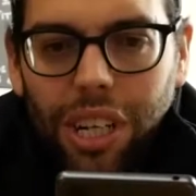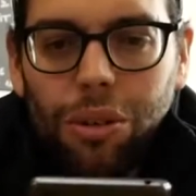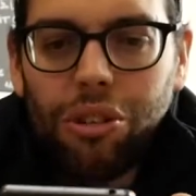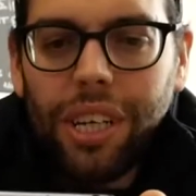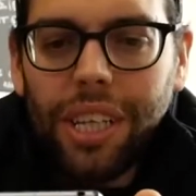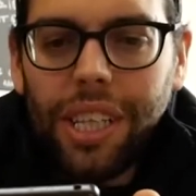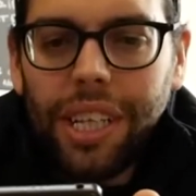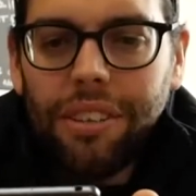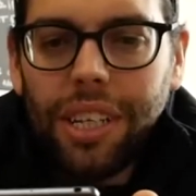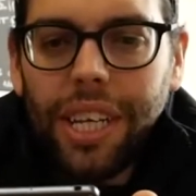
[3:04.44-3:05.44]
a little second there
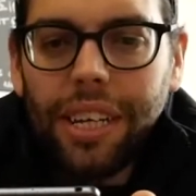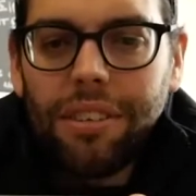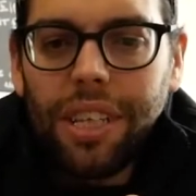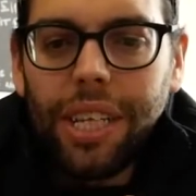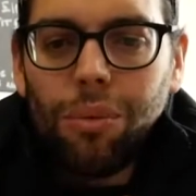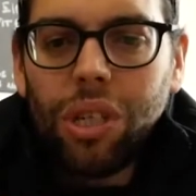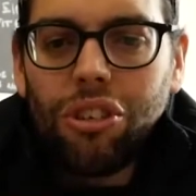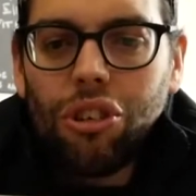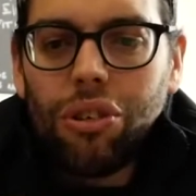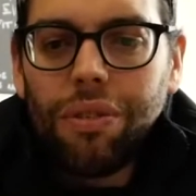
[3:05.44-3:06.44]
to connect, and then
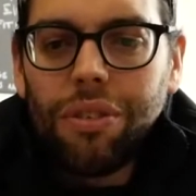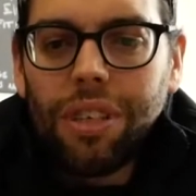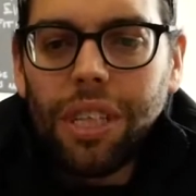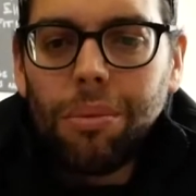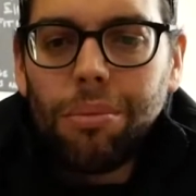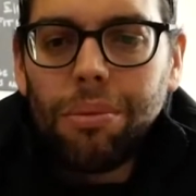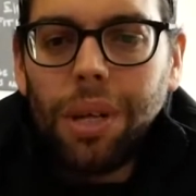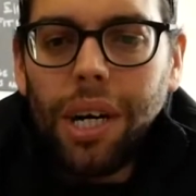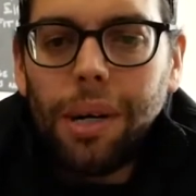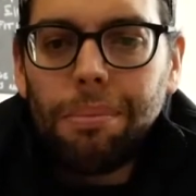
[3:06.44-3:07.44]
once you've synced them
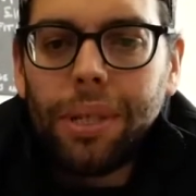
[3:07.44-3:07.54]
up,